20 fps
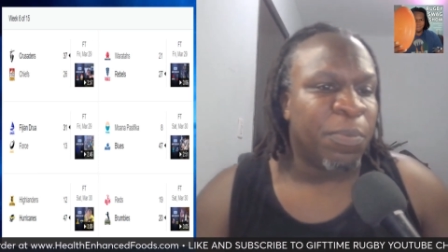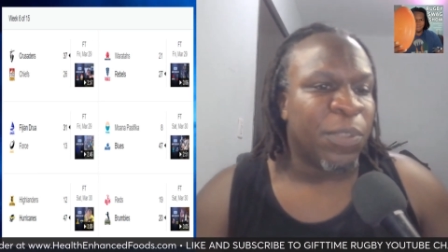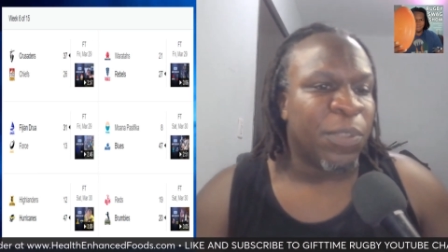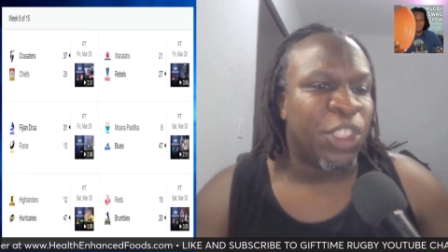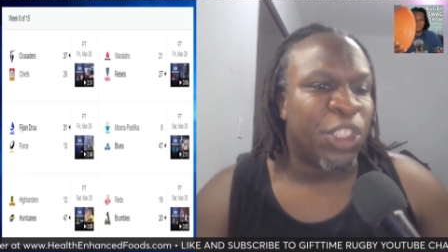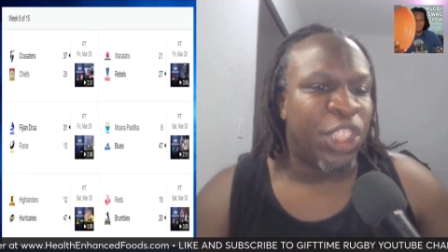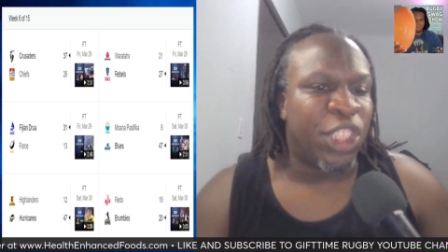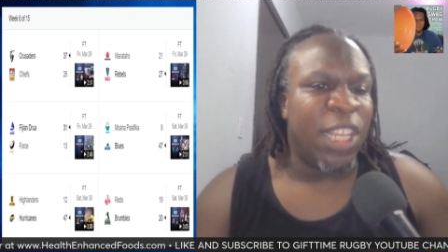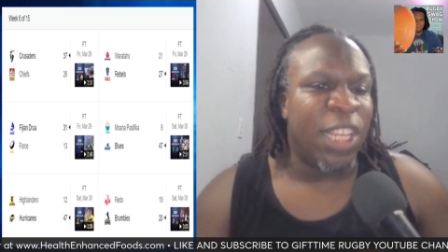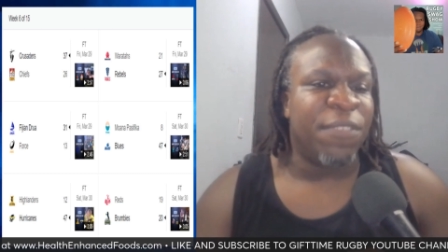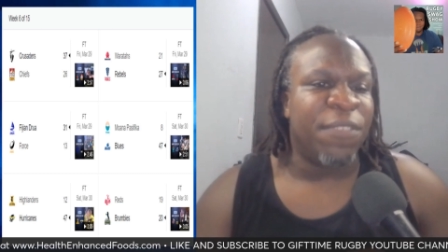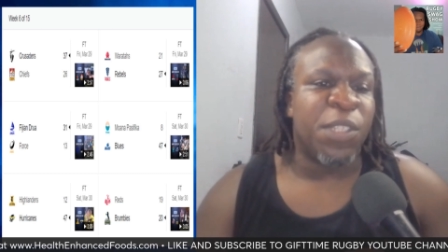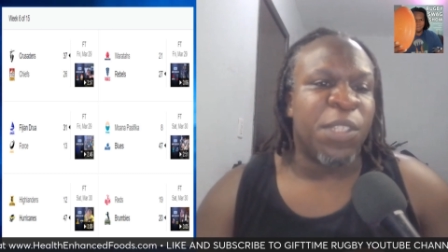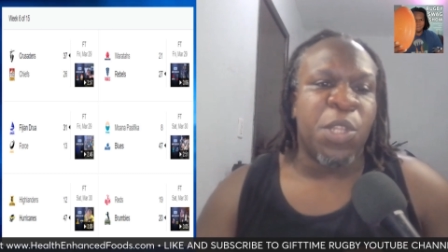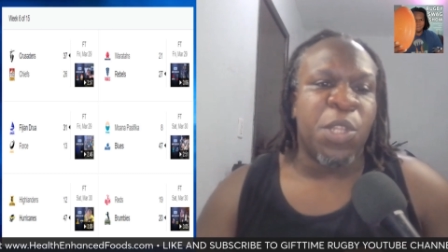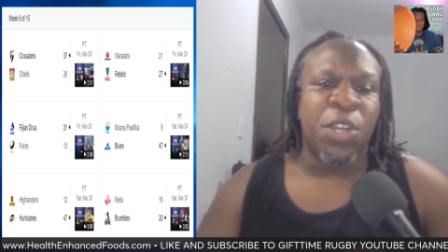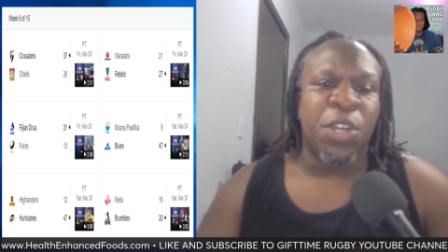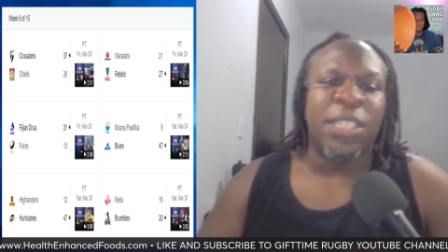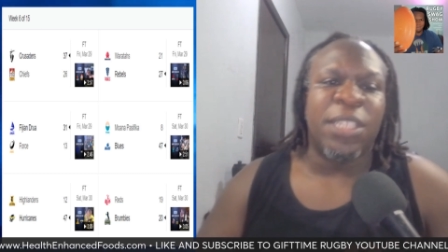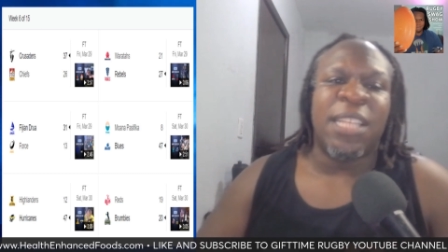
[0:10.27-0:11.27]
Chiefs
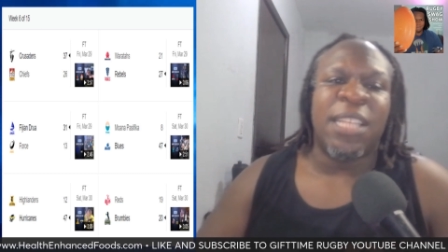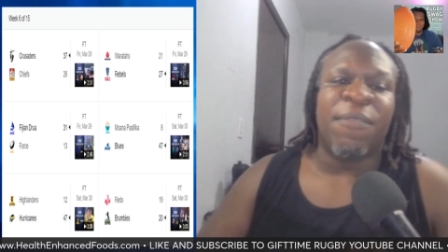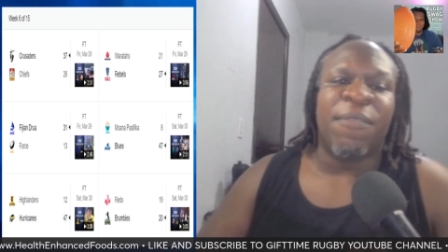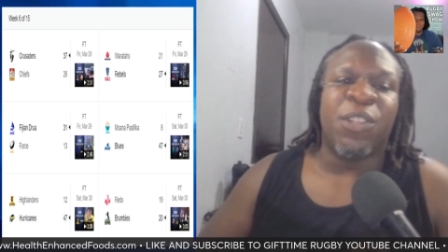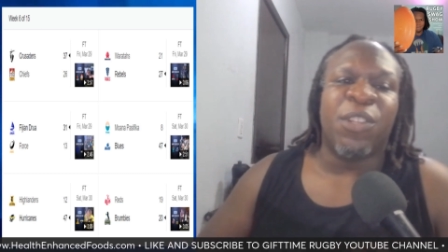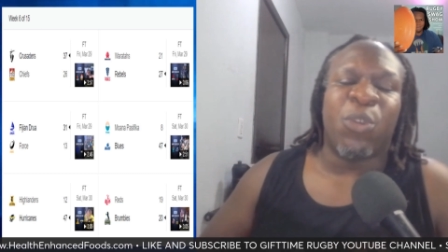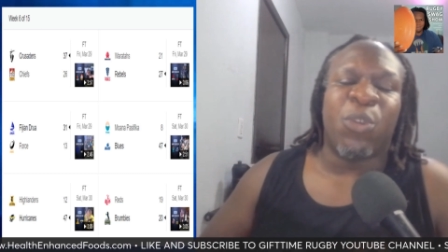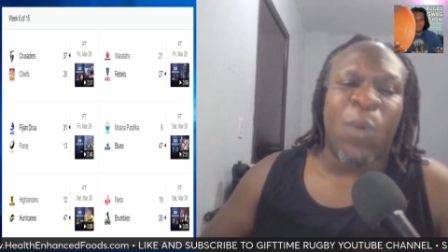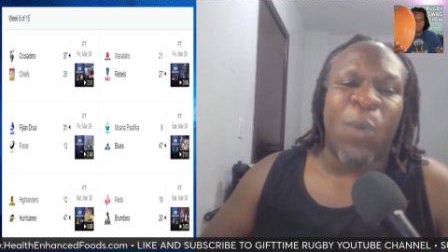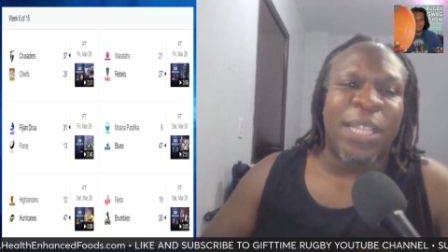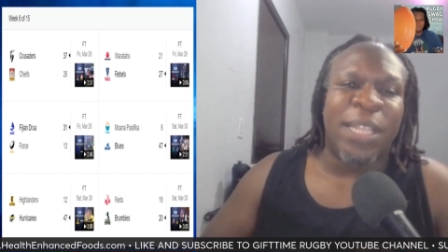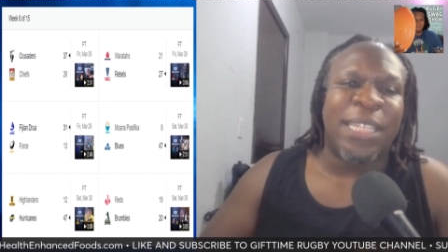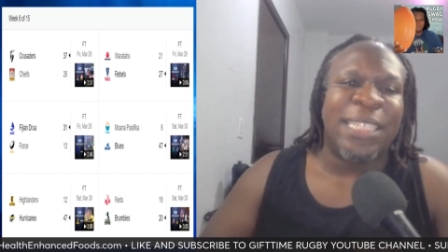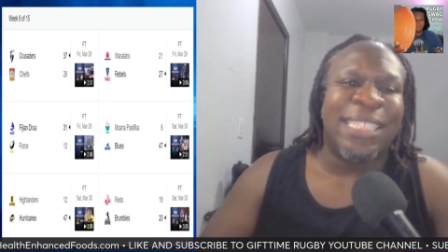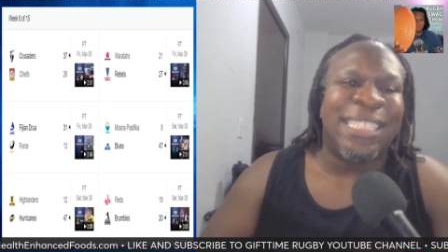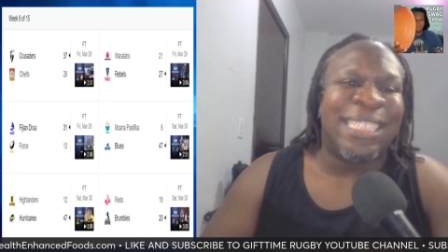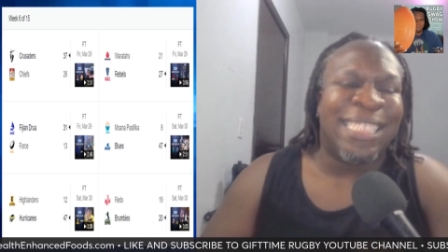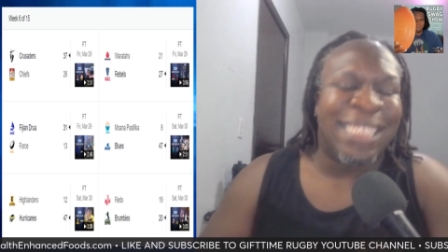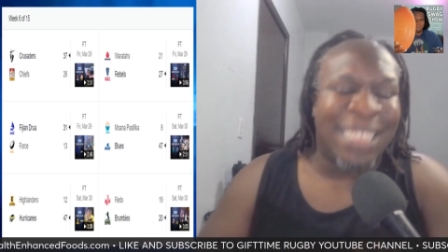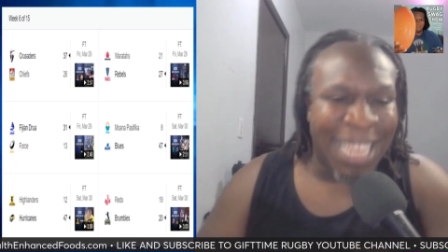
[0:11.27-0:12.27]
37
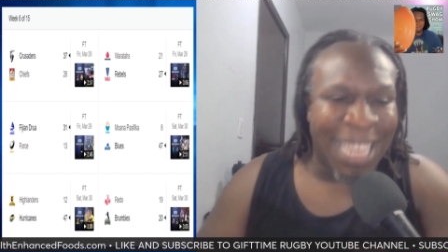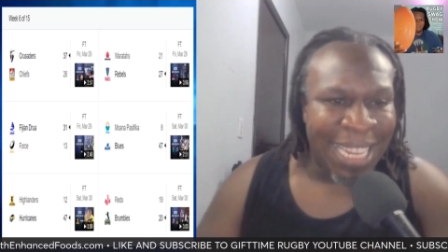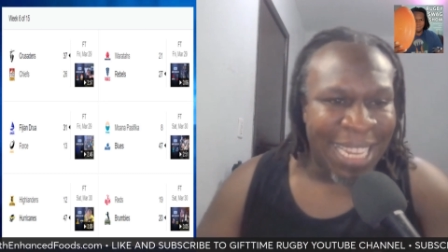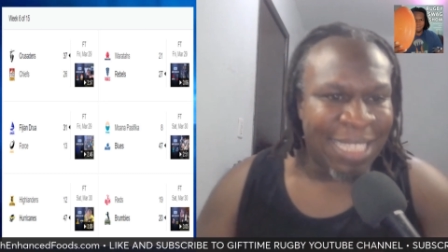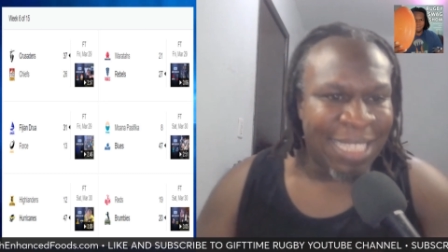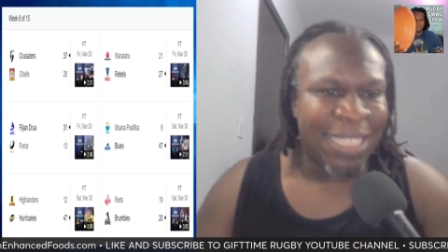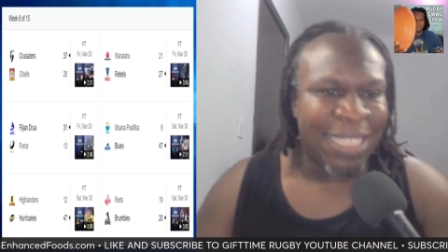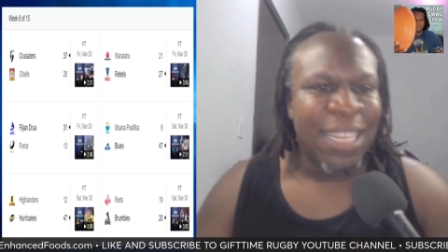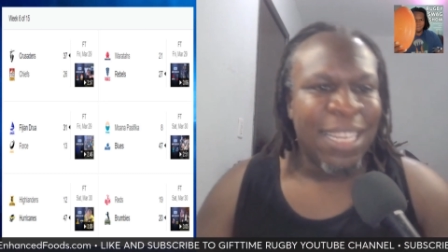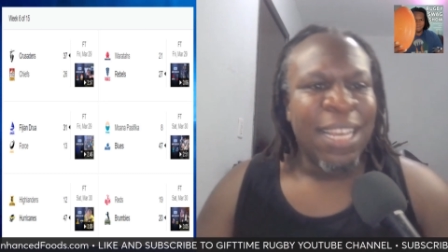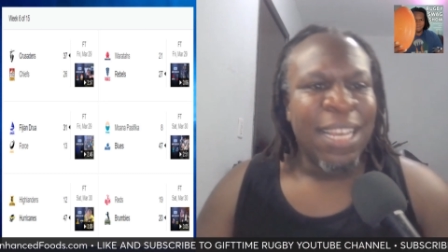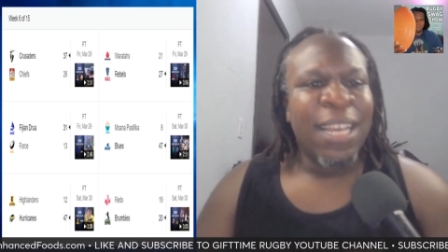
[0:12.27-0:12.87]
26.